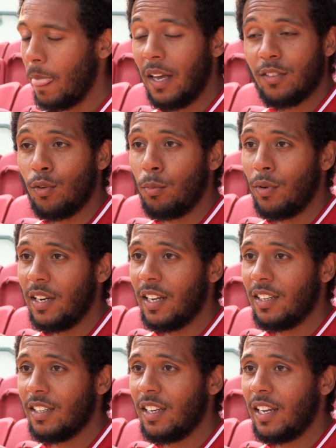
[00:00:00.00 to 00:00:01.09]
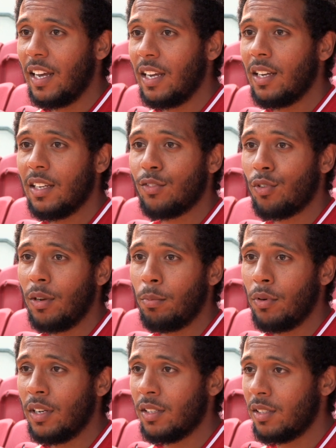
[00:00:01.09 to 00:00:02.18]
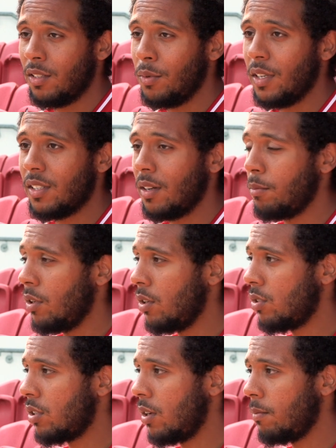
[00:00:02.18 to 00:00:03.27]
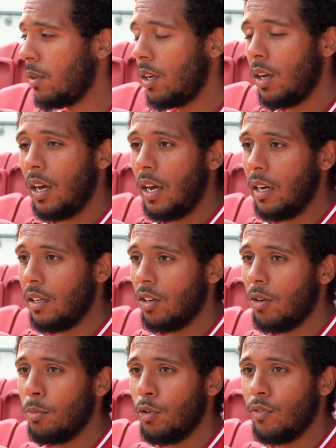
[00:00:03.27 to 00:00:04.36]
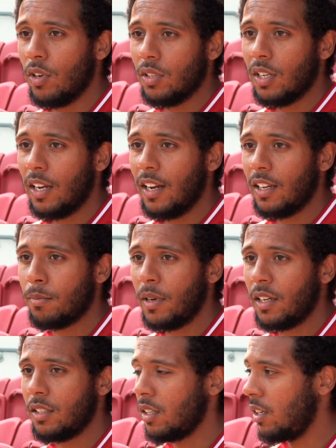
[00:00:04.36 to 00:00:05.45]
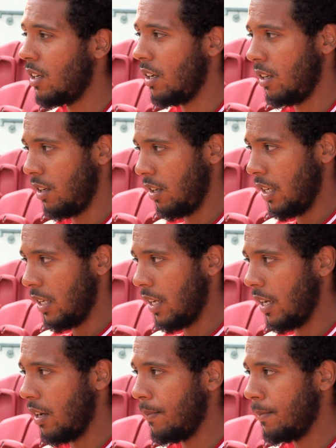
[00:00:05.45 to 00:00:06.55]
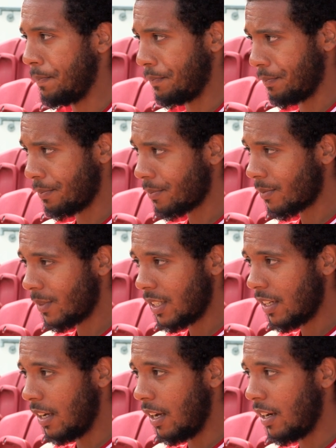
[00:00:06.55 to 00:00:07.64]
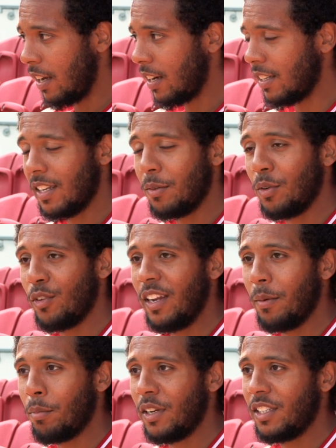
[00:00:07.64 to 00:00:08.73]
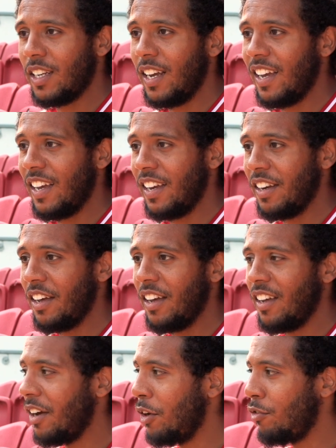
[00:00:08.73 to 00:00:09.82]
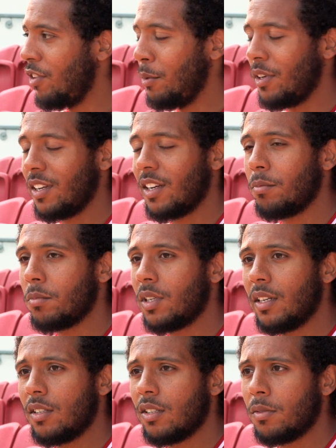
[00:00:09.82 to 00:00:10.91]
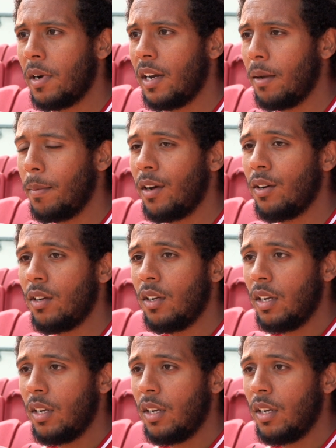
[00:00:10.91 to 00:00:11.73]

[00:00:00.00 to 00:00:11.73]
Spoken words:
that's football at the end of the day. It's 3 points. You win some, you lose some, and you got to move on to the next match. And like I said, we really appreciate it, and hopefully we can give them something to smile about